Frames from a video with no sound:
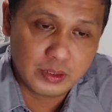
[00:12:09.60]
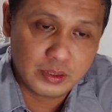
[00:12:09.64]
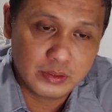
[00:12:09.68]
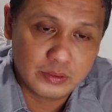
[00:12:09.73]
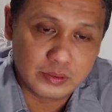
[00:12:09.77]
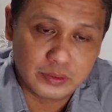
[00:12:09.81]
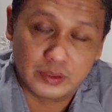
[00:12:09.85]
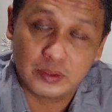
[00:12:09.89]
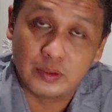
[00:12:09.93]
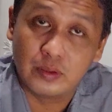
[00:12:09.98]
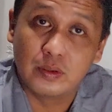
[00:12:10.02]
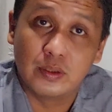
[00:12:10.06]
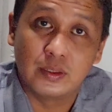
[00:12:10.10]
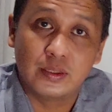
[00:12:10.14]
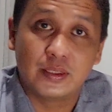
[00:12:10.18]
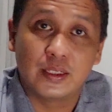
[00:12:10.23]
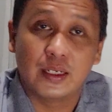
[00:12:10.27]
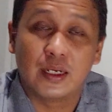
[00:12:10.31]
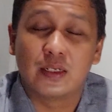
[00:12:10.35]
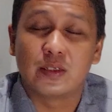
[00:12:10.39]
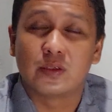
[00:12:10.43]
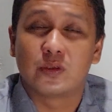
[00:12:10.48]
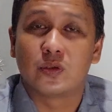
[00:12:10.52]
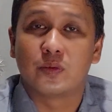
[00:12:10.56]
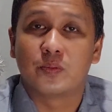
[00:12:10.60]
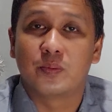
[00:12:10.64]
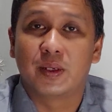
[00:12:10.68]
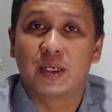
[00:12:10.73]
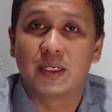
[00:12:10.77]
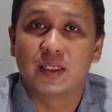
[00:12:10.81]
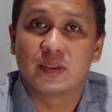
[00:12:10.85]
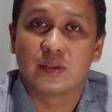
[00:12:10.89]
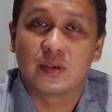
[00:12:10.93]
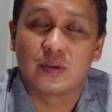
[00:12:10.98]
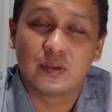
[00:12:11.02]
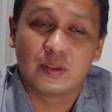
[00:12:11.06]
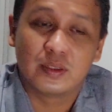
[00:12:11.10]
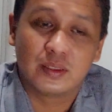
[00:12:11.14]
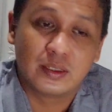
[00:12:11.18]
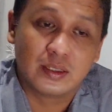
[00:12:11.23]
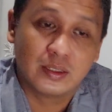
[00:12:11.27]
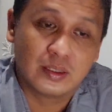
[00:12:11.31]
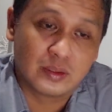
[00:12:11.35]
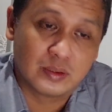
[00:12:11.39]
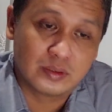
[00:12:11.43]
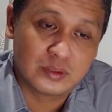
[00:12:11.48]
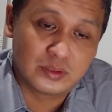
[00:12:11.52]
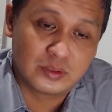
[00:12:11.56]
So Indonesia also based on the
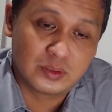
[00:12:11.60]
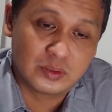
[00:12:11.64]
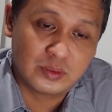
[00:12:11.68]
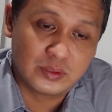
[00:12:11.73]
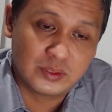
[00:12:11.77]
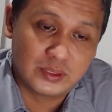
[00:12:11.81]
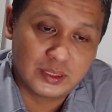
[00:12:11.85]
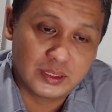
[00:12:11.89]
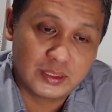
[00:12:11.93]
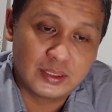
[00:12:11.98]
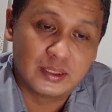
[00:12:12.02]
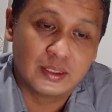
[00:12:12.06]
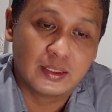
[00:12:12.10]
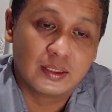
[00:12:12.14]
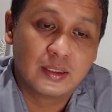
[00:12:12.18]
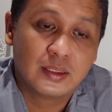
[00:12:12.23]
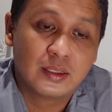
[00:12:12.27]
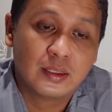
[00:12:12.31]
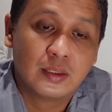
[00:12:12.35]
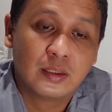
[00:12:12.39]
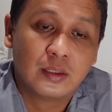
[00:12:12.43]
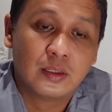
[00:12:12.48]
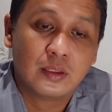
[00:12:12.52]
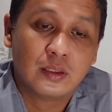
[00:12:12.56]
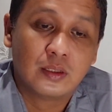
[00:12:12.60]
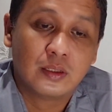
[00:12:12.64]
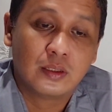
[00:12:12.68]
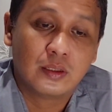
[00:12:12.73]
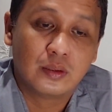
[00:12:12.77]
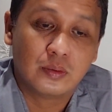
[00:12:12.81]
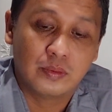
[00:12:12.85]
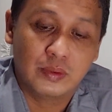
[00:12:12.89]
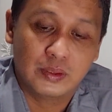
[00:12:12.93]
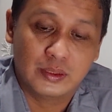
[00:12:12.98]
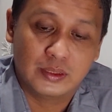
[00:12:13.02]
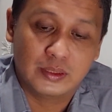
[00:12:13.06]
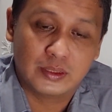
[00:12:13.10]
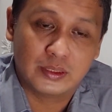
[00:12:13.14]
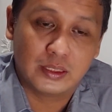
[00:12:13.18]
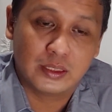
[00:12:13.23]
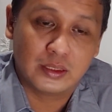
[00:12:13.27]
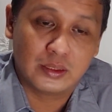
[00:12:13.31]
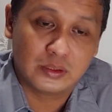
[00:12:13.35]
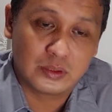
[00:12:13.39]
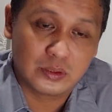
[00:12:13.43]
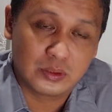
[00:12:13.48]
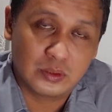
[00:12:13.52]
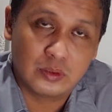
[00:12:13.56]
constitution, which is
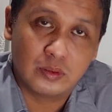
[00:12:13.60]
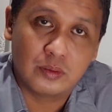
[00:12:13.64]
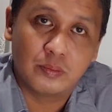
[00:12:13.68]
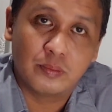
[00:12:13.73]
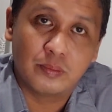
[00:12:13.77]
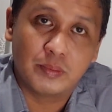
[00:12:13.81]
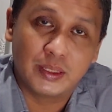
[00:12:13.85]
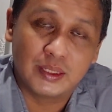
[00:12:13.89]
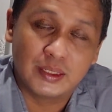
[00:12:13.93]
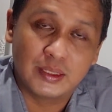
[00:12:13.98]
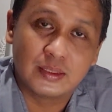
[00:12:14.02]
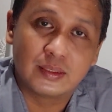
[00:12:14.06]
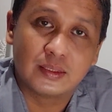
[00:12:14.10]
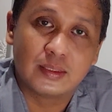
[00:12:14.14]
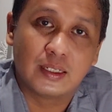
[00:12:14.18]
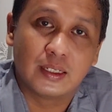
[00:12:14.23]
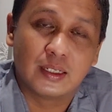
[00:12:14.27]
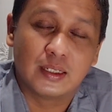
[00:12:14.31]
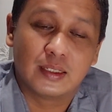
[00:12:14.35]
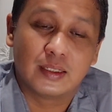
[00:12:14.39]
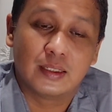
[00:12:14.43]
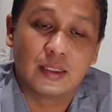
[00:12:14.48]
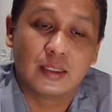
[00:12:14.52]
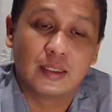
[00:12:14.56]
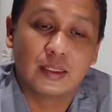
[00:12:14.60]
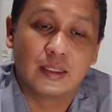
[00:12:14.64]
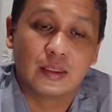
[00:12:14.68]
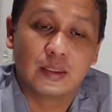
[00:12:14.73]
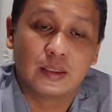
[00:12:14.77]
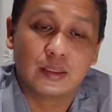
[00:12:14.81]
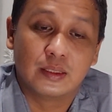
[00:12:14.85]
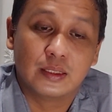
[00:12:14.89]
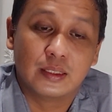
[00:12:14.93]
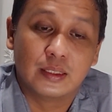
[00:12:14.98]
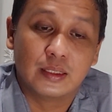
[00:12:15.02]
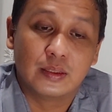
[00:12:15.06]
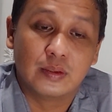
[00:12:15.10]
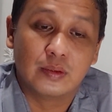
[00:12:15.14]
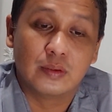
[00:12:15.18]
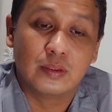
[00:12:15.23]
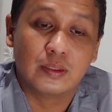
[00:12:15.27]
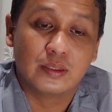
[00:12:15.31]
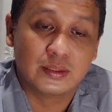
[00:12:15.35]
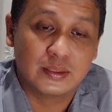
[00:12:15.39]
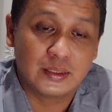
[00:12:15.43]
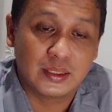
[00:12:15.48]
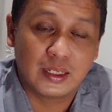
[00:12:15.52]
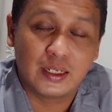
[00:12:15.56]
also means that
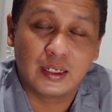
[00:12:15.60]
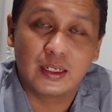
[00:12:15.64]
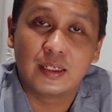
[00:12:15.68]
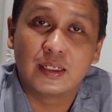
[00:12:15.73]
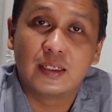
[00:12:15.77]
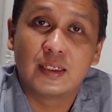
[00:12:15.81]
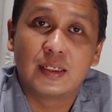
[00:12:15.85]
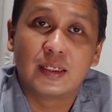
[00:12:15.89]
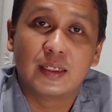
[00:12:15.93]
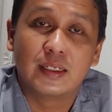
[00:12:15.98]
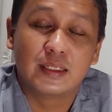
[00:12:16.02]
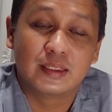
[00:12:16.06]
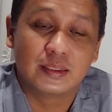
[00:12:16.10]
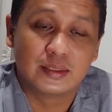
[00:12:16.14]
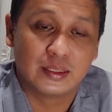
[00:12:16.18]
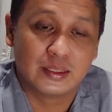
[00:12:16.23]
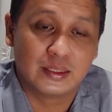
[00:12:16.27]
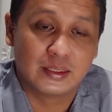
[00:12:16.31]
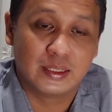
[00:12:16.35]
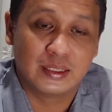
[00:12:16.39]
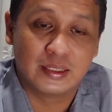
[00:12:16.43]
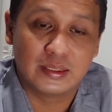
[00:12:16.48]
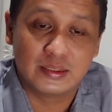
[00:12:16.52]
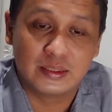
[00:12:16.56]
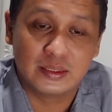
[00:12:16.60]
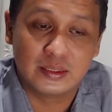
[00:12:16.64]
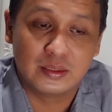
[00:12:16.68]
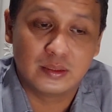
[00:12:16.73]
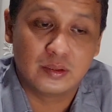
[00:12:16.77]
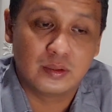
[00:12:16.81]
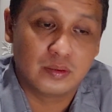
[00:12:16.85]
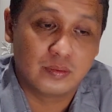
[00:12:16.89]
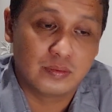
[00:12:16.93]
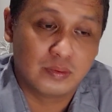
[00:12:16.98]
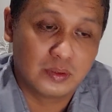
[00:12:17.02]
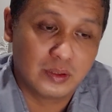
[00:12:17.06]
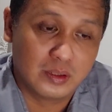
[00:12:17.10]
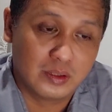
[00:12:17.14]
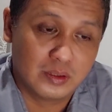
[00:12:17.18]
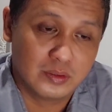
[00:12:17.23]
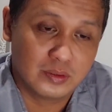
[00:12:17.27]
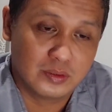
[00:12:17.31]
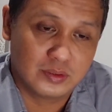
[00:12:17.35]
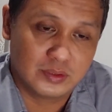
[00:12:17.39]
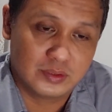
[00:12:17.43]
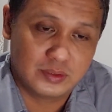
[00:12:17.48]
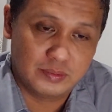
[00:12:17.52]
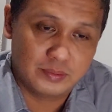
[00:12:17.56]
Indonesia is a nation of
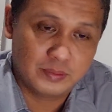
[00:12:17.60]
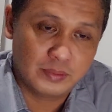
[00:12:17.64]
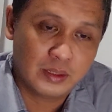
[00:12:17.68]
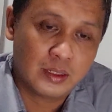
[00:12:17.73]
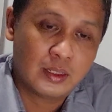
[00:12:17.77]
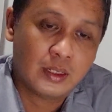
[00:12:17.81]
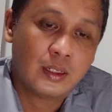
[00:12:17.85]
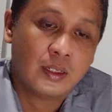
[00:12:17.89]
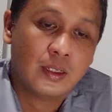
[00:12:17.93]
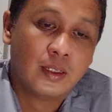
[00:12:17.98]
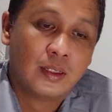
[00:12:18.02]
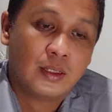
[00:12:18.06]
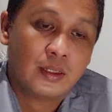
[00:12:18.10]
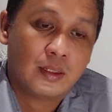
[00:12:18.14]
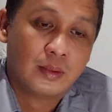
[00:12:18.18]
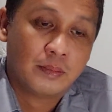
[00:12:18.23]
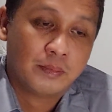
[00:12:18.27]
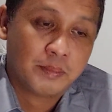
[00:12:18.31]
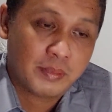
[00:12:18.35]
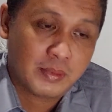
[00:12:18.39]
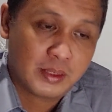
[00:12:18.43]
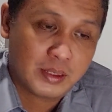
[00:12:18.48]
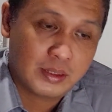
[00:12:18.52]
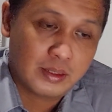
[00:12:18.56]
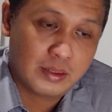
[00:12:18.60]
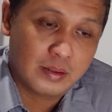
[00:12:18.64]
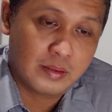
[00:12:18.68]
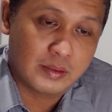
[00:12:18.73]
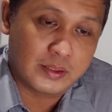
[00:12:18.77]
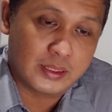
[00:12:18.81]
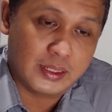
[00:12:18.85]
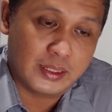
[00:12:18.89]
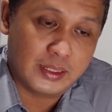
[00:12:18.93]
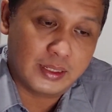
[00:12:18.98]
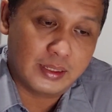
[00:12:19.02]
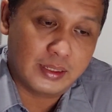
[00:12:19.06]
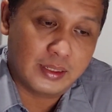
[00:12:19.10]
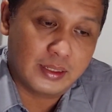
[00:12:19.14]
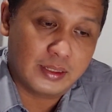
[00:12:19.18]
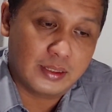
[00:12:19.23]
laws. Okay,